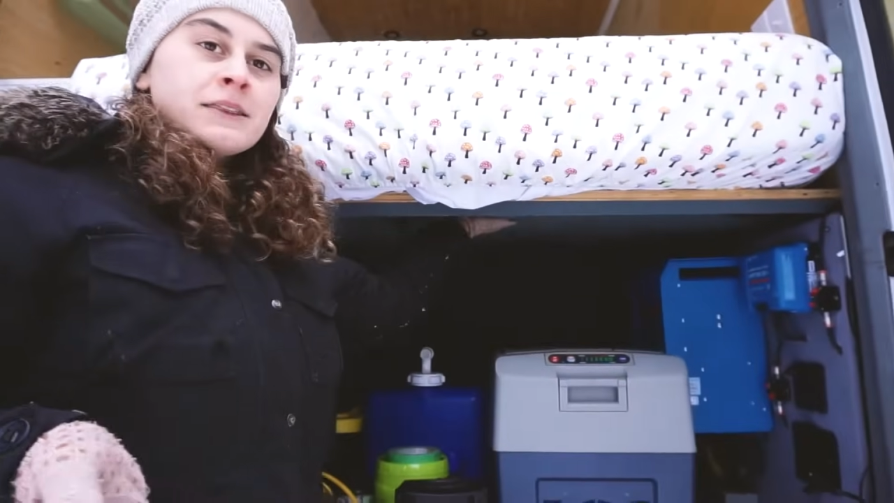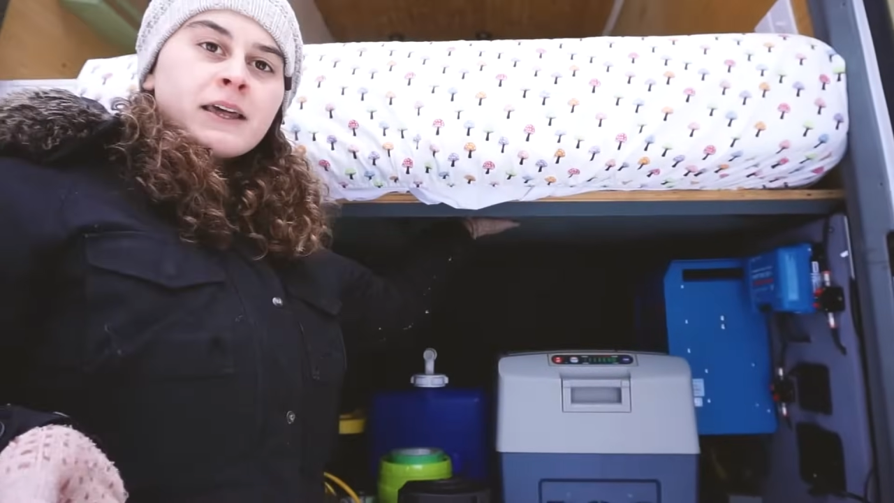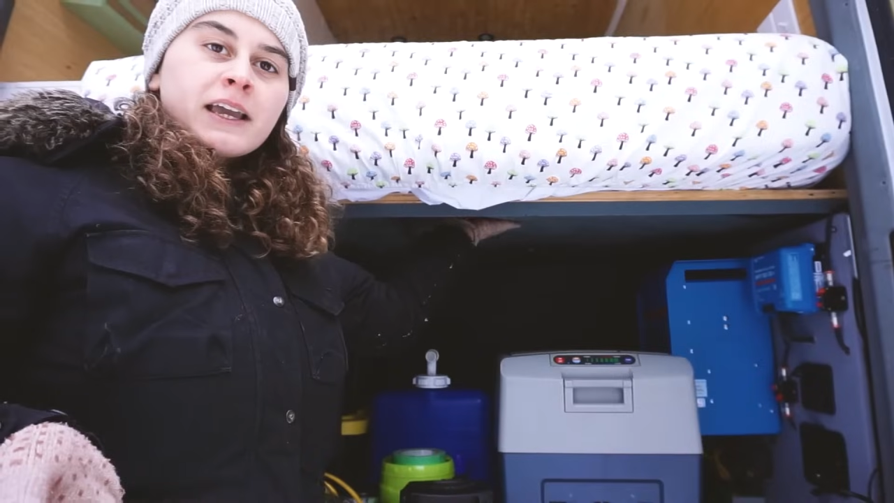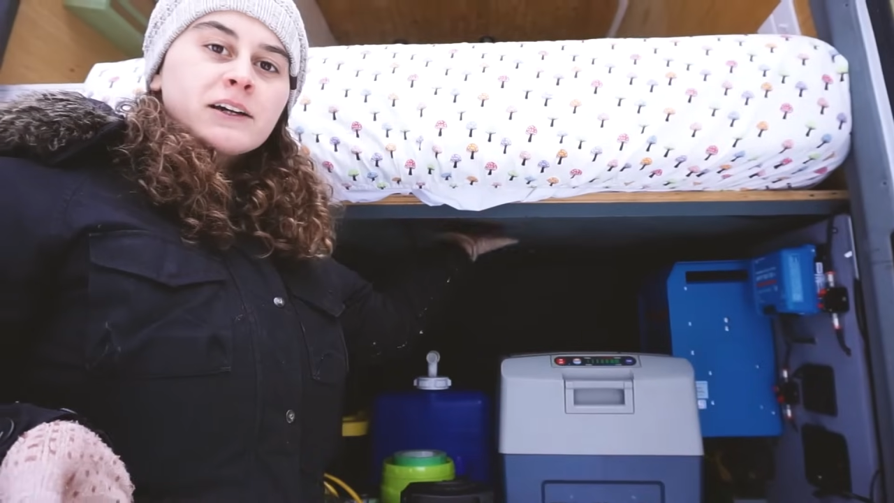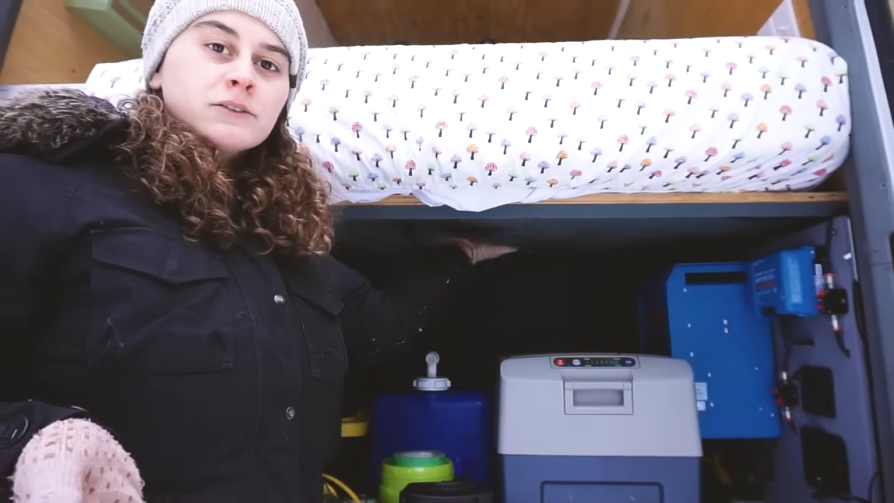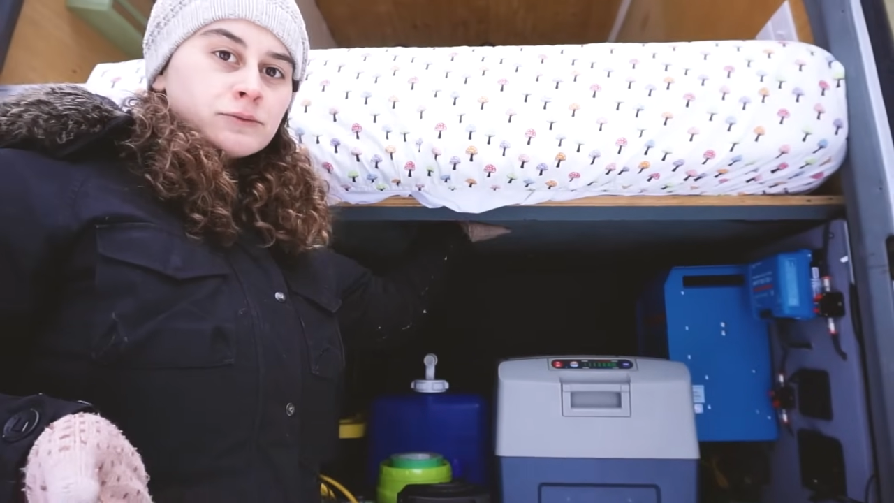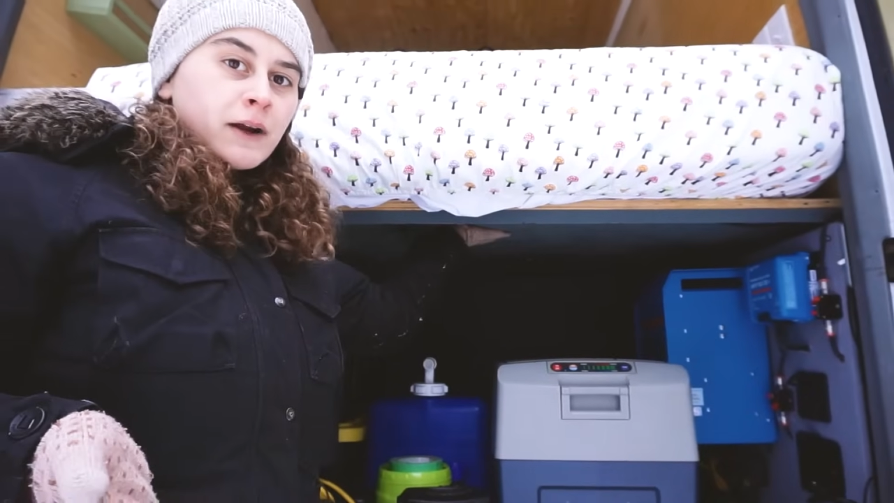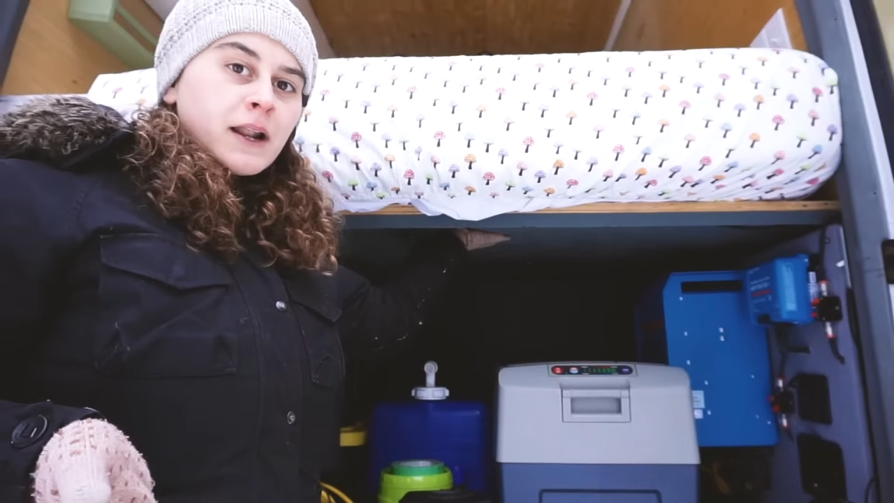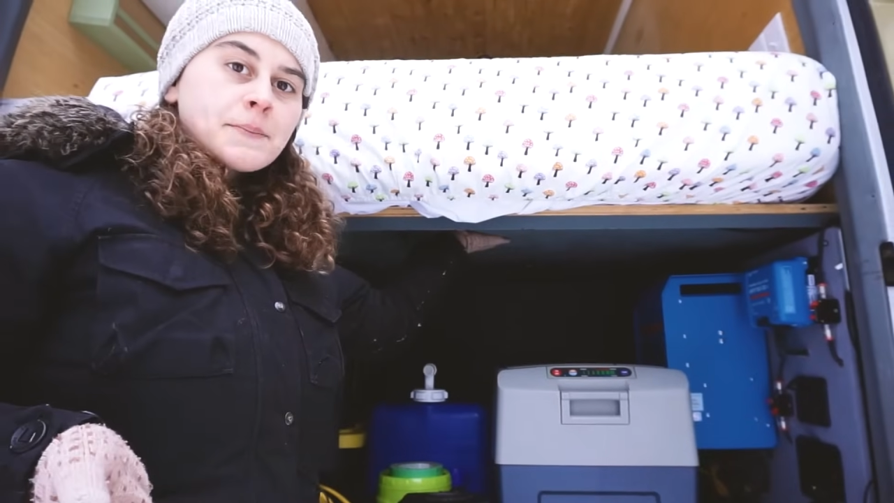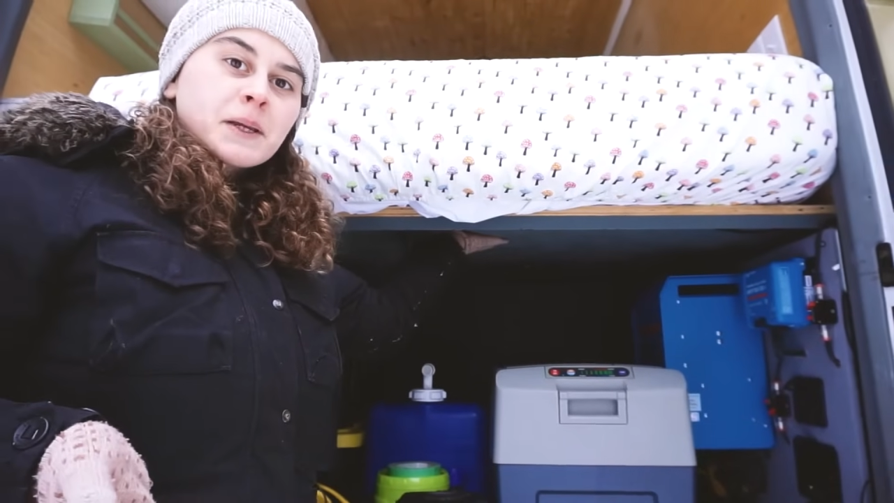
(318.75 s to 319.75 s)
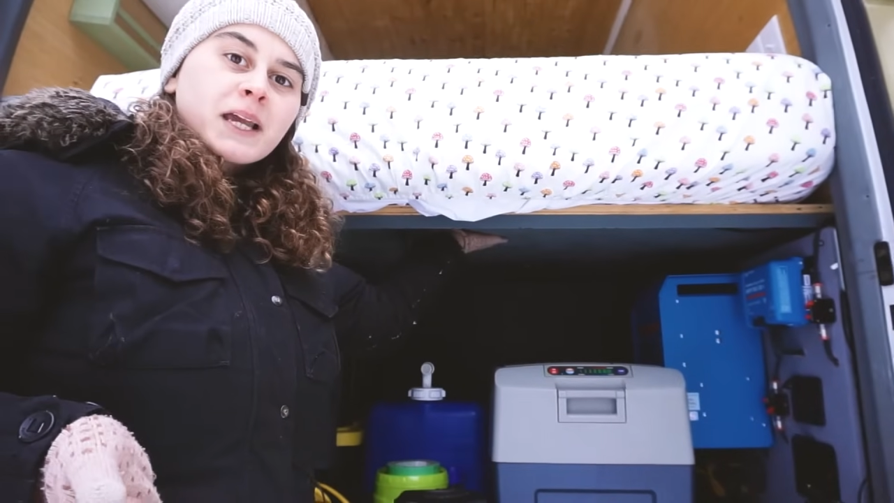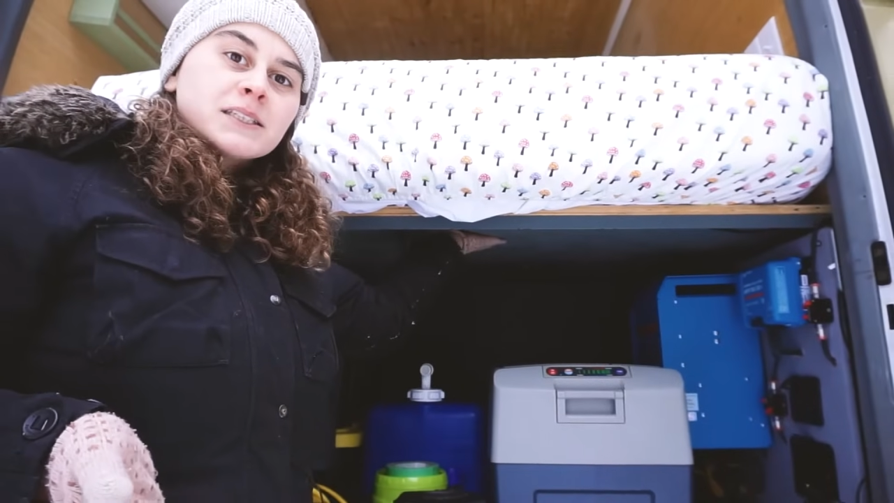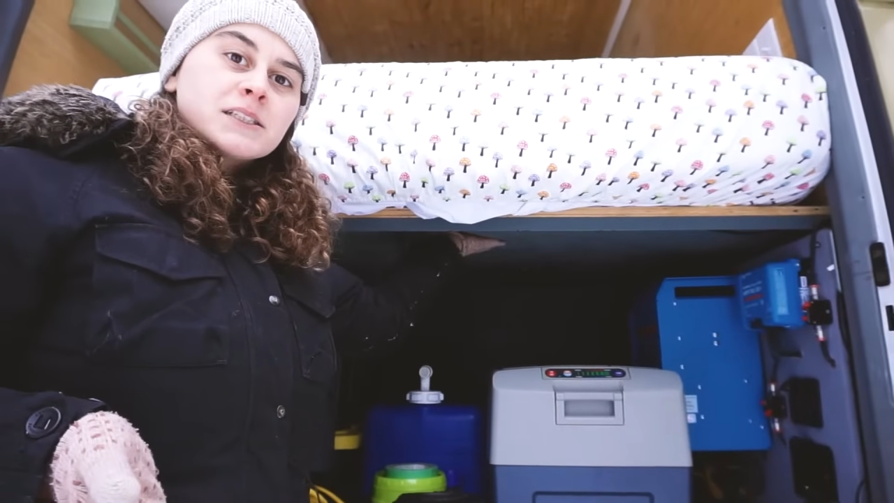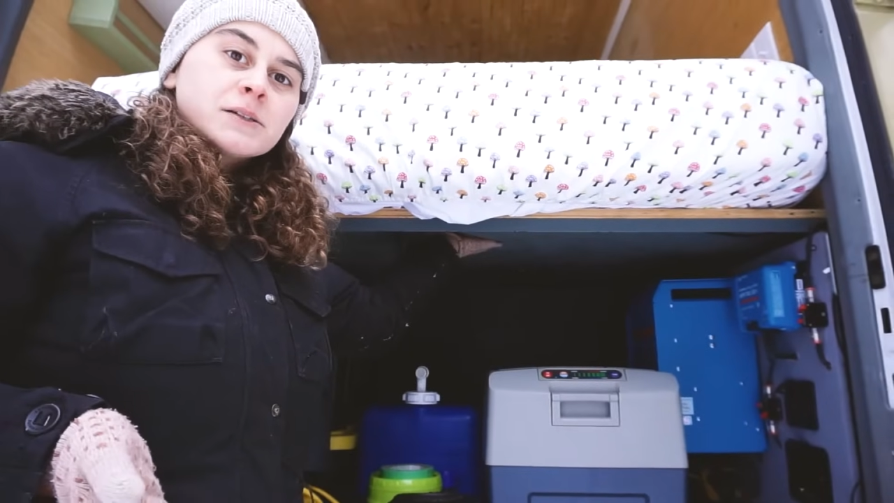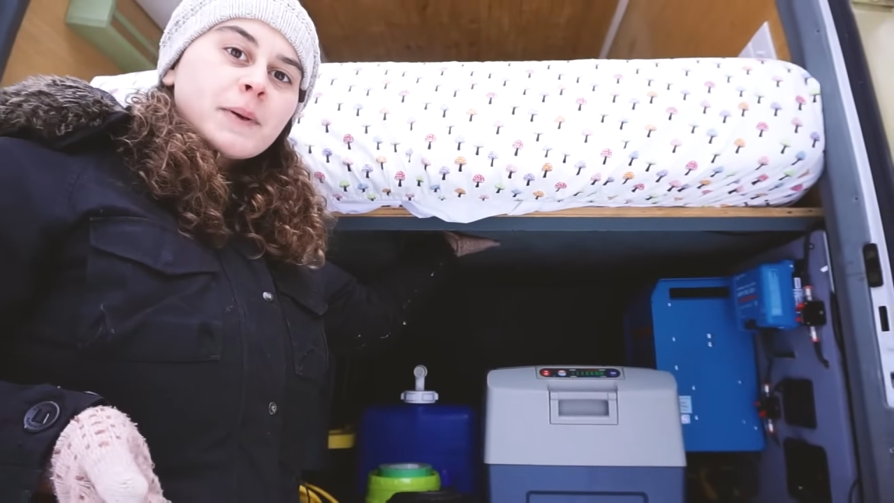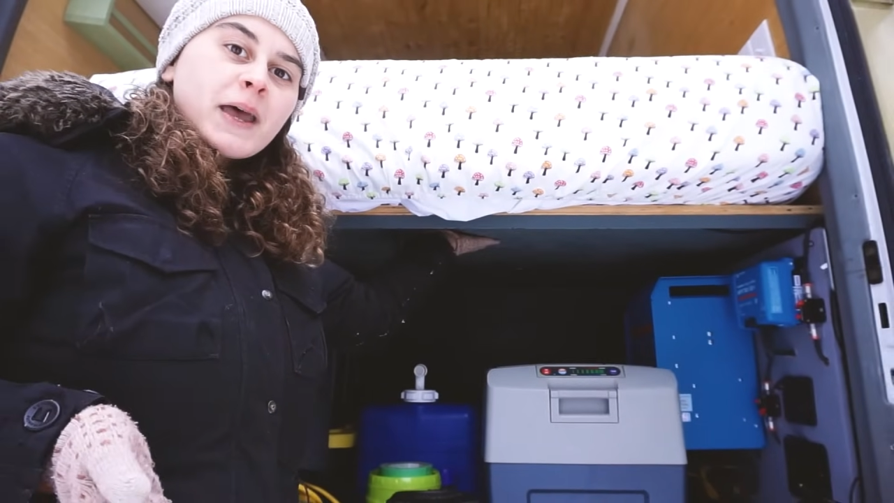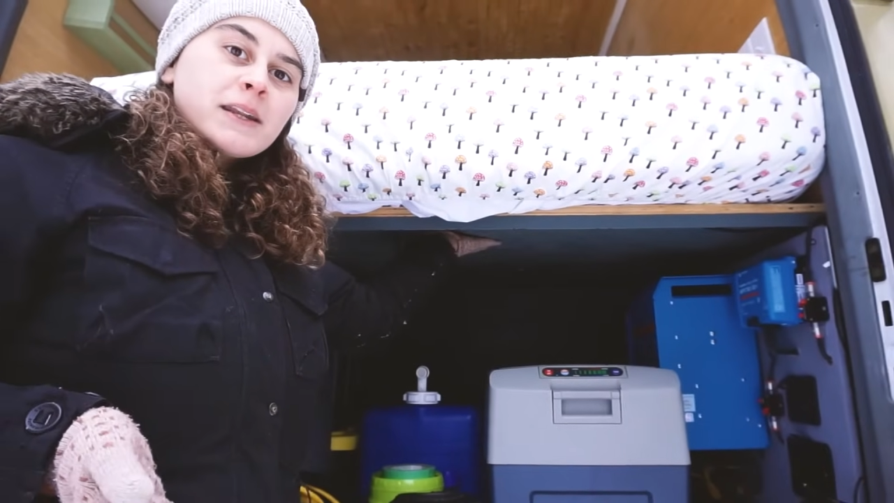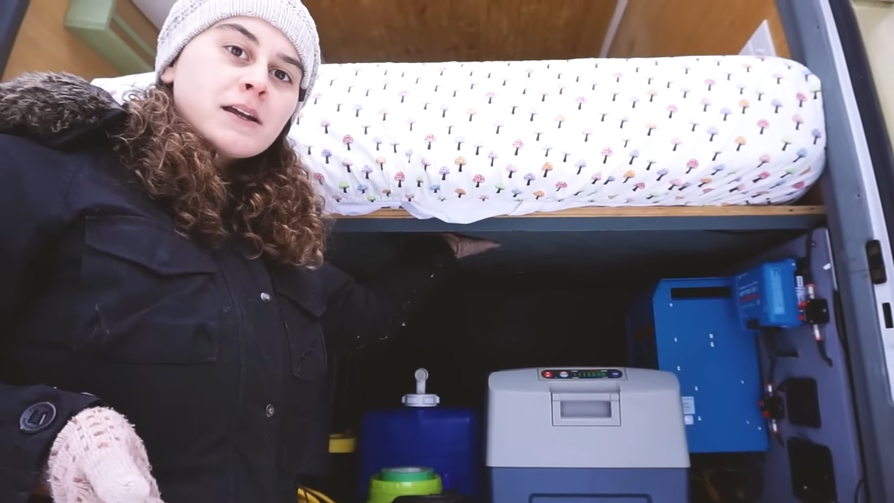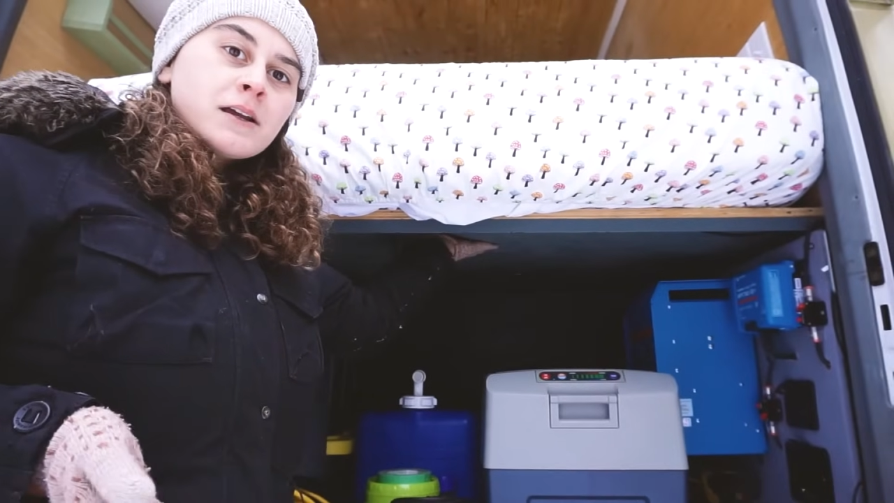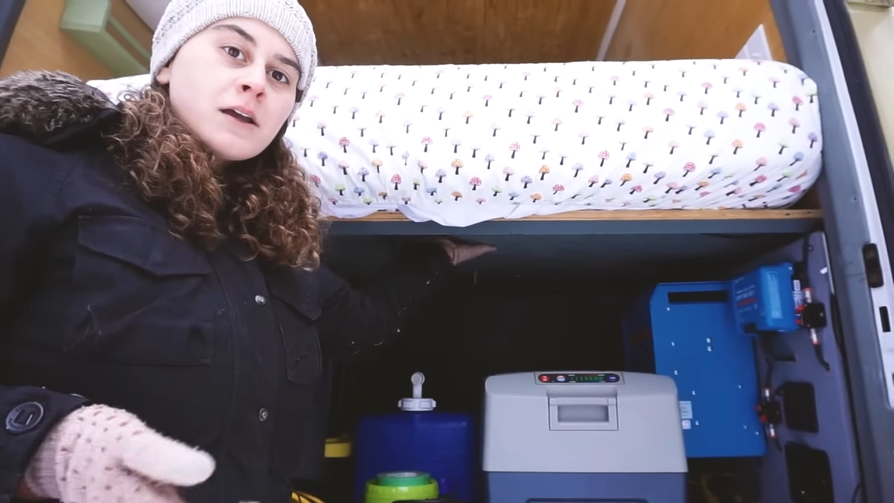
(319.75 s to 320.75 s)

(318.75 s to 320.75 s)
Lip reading: that goes right up against your bed,